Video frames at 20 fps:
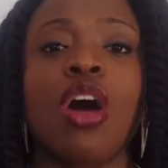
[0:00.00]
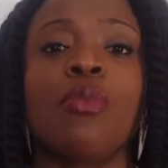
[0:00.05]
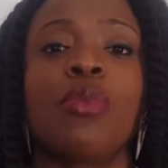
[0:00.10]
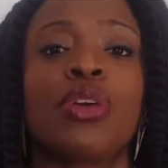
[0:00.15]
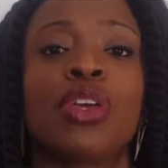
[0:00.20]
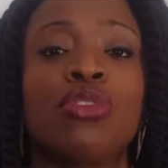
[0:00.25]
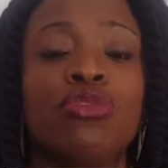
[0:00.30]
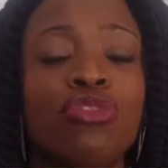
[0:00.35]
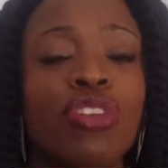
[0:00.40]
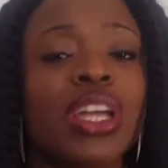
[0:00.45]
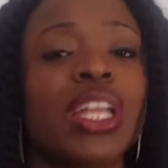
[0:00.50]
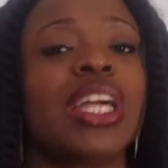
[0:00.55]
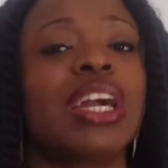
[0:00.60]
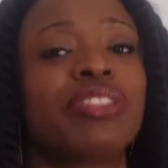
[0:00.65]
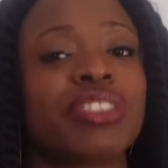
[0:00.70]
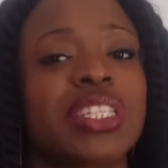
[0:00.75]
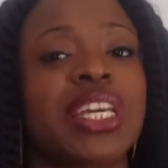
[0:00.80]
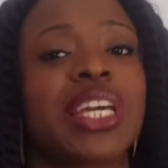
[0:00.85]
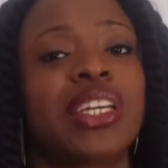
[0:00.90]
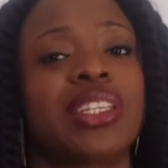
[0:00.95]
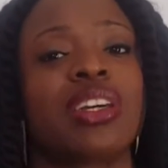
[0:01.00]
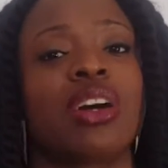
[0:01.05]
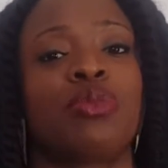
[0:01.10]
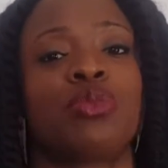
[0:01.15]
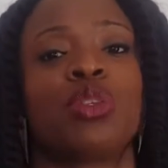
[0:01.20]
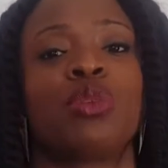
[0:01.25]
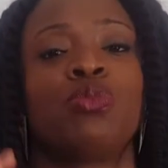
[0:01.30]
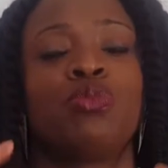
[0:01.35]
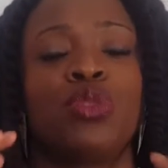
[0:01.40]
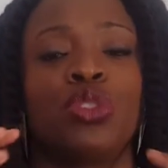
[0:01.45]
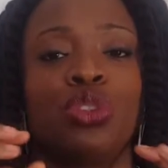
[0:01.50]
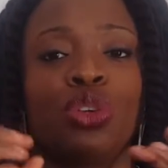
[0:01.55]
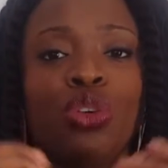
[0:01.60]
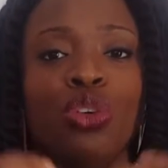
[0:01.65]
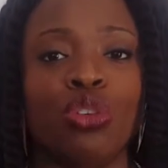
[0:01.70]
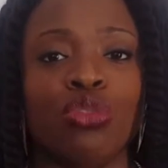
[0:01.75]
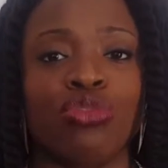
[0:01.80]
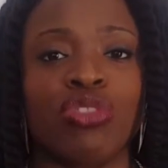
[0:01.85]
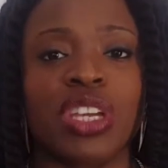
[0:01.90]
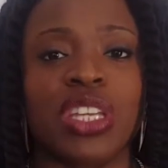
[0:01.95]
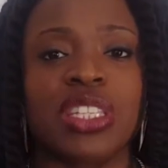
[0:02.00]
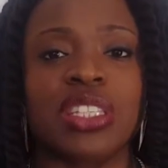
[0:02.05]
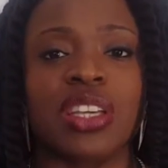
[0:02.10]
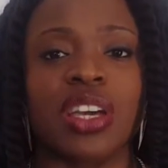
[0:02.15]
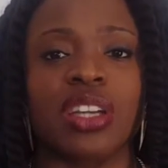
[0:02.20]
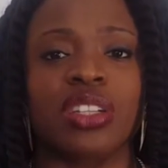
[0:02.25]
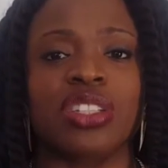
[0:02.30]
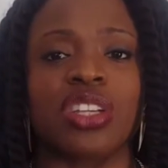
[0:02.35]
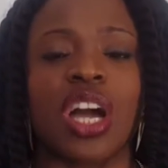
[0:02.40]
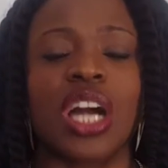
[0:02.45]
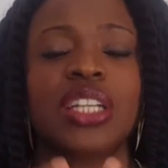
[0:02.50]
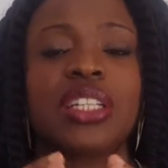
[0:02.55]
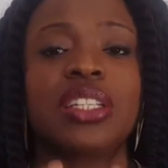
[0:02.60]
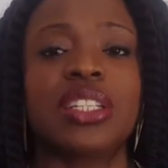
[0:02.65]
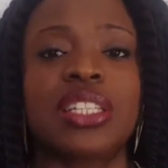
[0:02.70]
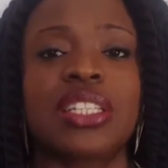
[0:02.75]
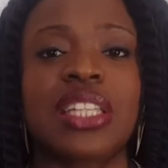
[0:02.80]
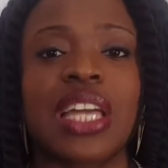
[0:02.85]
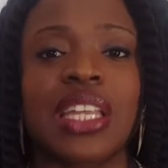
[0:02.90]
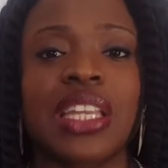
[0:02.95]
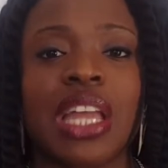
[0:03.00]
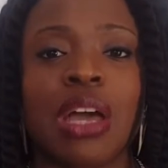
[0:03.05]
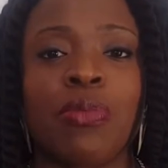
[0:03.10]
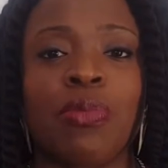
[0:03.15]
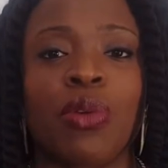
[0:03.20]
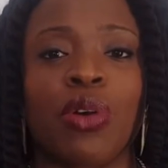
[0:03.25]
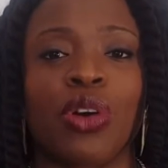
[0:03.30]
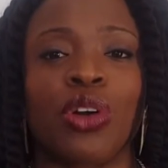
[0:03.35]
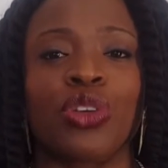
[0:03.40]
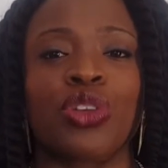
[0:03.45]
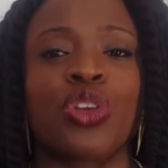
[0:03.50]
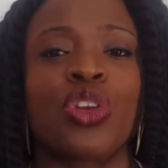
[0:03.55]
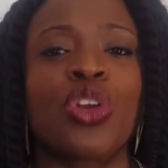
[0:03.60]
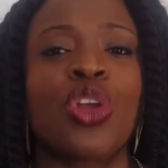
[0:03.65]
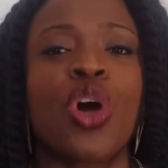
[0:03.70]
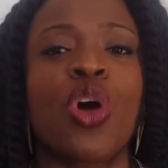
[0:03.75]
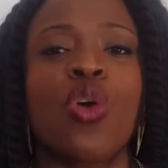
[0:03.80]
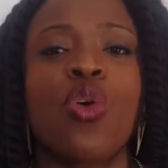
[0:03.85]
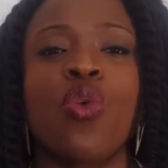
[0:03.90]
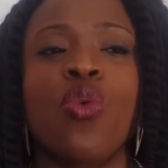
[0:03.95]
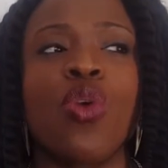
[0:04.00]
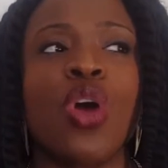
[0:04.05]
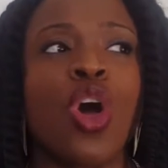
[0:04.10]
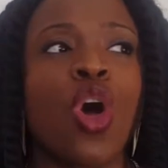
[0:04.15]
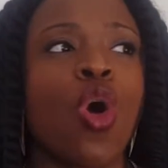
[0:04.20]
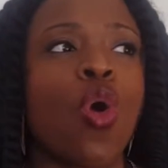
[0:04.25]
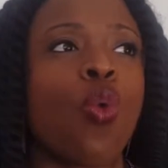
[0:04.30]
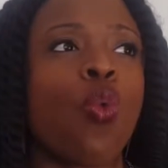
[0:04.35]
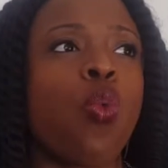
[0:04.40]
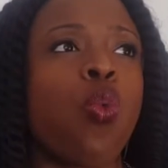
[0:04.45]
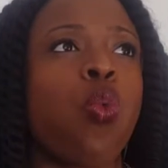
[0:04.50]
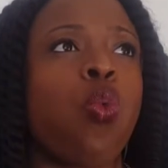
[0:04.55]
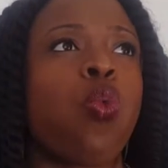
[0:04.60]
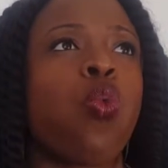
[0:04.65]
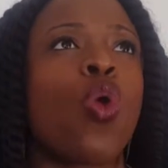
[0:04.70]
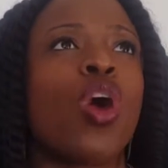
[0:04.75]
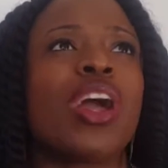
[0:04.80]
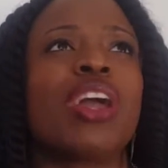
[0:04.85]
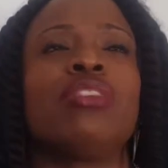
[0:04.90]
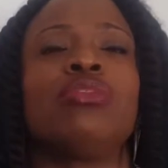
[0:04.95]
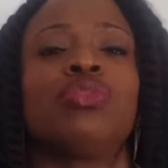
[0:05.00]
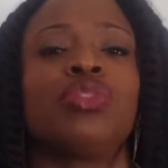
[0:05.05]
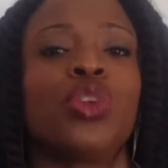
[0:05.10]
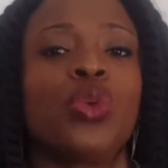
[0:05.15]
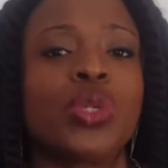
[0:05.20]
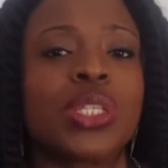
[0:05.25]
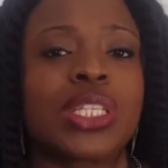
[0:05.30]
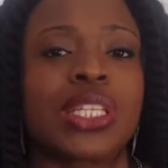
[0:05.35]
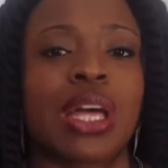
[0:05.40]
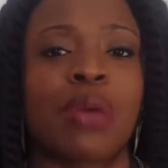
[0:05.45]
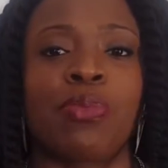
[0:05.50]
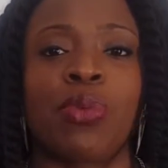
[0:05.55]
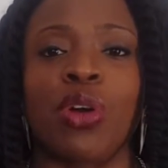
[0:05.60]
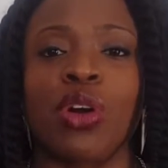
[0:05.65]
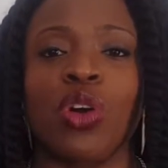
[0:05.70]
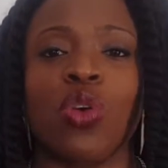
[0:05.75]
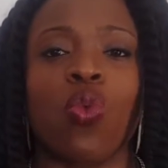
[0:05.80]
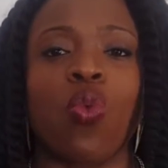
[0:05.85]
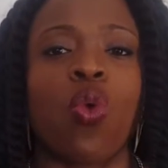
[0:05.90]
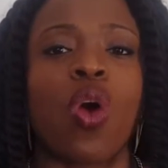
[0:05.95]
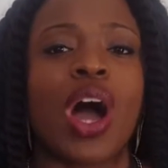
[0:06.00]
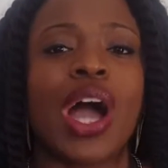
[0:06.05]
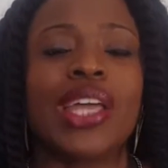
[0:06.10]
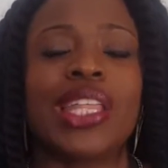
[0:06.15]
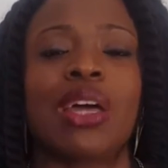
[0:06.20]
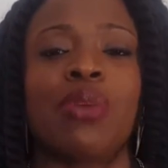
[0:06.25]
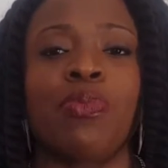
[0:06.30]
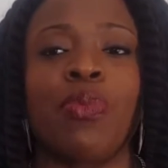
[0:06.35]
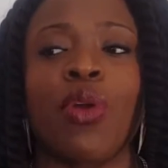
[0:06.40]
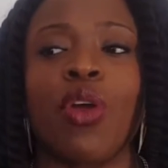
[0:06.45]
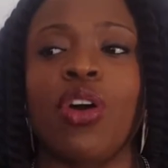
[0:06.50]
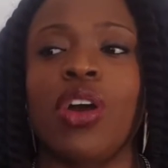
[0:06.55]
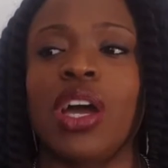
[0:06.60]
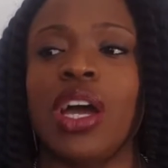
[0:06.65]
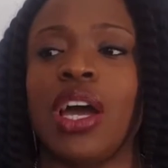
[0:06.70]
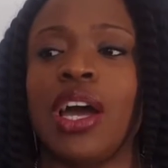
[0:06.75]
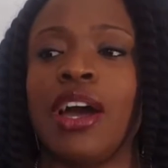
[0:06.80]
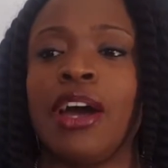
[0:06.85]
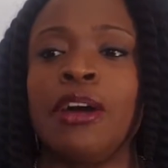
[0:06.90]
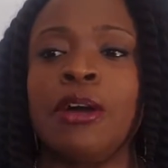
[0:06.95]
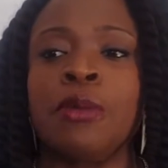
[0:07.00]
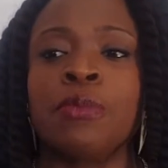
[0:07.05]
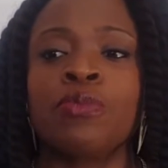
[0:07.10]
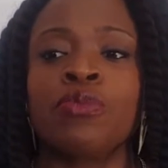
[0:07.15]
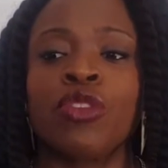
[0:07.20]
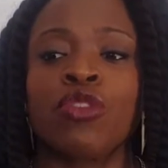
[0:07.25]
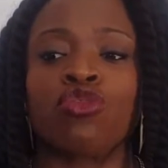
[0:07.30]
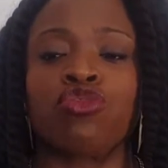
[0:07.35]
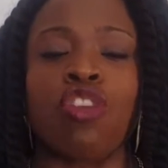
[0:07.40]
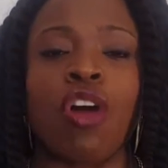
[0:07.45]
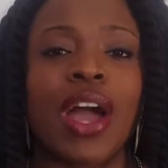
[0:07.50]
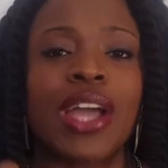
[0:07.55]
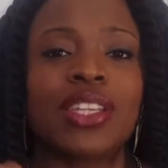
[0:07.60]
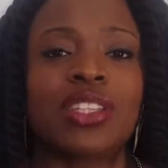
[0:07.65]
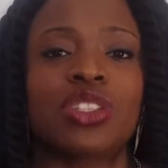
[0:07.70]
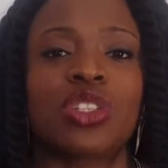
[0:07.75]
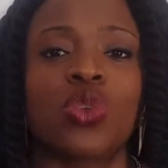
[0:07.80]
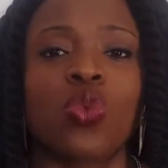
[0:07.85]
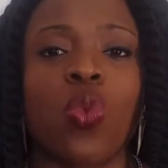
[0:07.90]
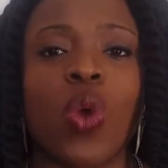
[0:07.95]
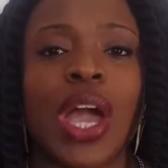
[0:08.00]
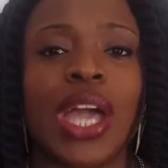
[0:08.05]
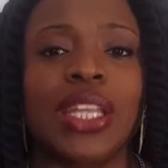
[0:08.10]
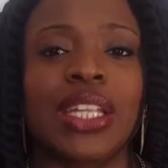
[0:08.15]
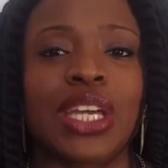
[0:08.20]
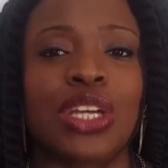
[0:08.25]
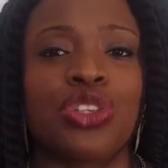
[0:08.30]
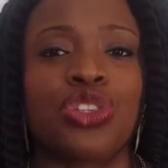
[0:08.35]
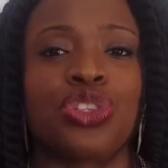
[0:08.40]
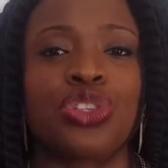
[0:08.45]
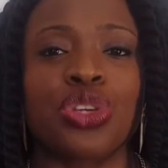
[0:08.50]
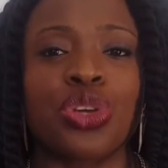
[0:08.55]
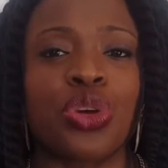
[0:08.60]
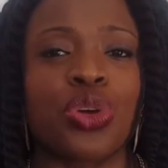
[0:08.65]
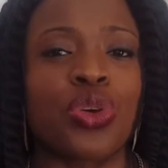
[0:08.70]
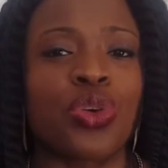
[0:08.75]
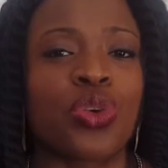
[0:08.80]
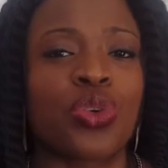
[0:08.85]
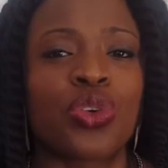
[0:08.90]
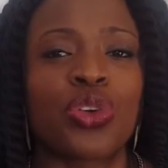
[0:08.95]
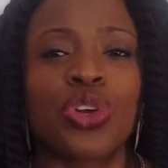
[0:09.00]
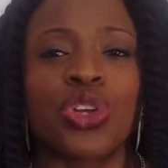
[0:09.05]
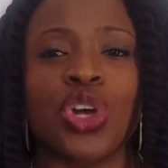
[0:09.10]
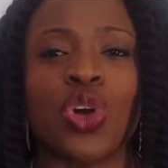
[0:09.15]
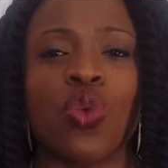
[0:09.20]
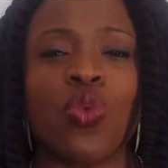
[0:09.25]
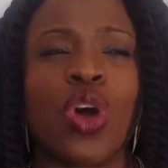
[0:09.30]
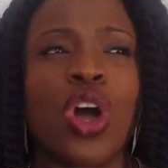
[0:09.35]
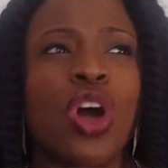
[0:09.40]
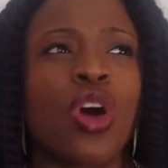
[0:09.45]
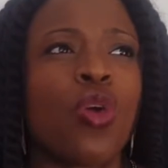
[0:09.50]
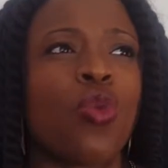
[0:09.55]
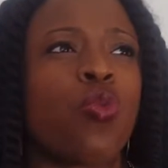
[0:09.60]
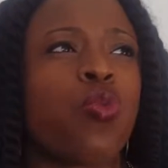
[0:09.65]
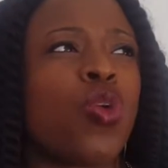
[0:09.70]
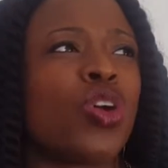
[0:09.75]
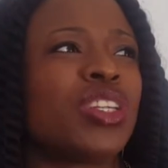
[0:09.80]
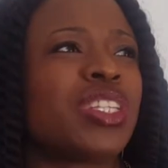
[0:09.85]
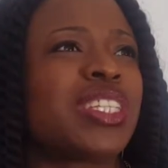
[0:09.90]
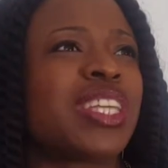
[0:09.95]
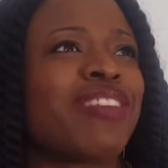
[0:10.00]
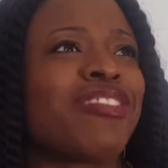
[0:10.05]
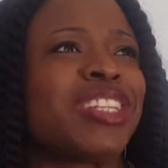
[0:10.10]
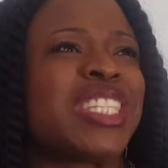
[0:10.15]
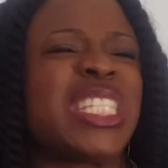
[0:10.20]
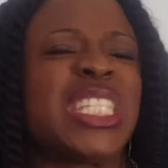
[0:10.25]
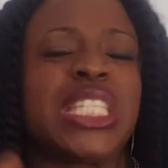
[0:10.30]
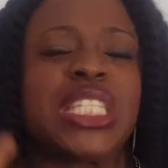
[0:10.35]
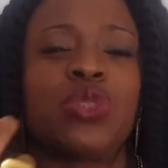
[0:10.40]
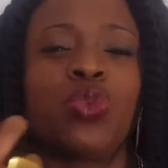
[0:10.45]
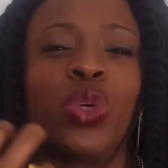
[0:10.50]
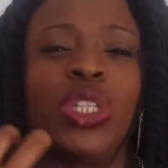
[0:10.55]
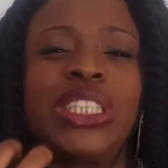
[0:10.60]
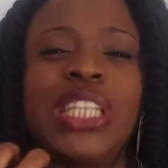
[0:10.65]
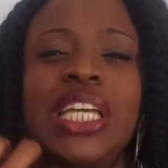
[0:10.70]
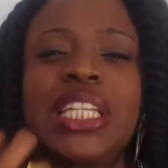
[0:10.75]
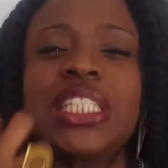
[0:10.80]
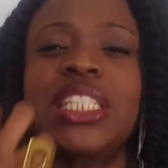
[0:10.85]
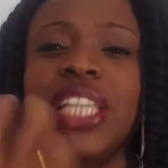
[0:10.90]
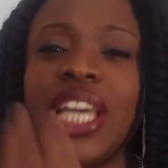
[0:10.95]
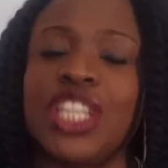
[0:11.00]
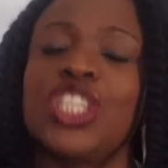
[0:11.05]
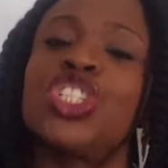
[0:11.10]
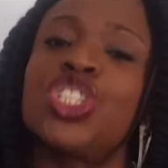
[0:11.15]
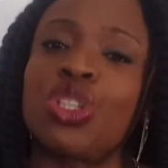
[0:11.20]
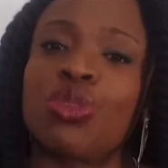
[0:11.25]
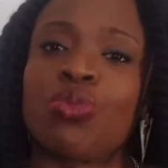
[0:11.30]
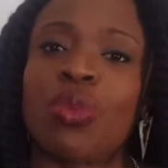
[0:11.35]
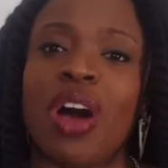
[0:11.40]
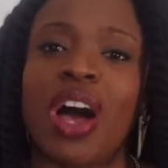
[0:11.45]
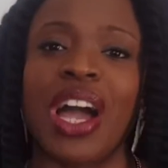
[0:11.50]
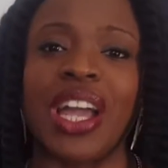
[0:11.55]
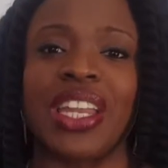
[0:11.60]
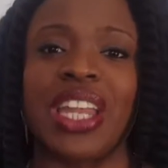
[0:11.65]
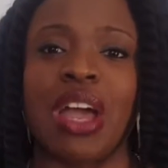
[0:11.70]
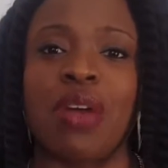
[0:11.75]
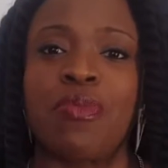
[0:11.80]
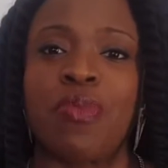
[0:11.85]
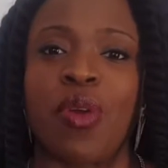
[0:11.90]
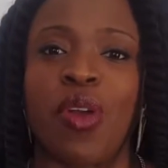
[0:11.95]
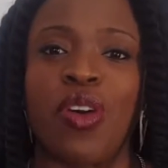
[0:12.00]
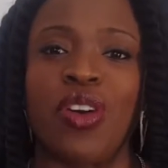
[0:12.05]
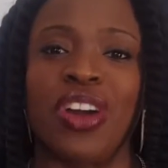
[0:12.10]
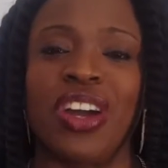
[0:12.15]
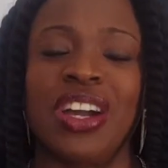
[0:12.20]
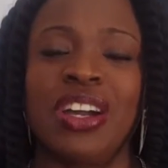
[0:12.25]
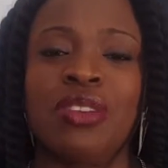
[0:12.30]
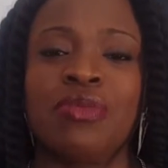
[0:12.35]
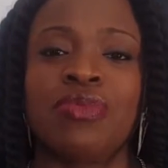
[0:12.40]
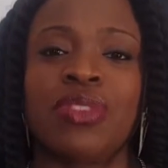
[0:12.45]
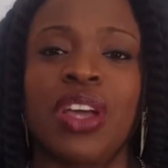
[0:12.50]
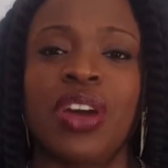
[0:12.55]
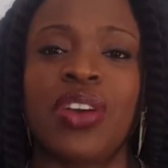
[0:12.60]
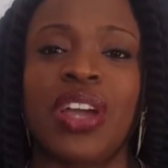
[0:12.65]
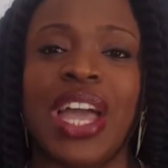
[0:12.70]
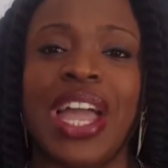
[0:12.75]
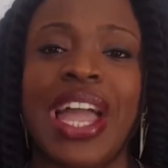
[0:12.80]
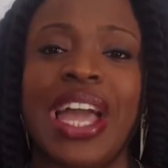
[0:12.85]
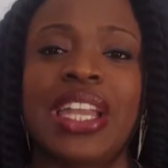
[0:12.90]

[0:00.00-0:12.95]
But you really have to take the time to do your research, understand that blogger, know what influences that blogger, why that blogger writes the way they do, what's the intention behind that blog, okay?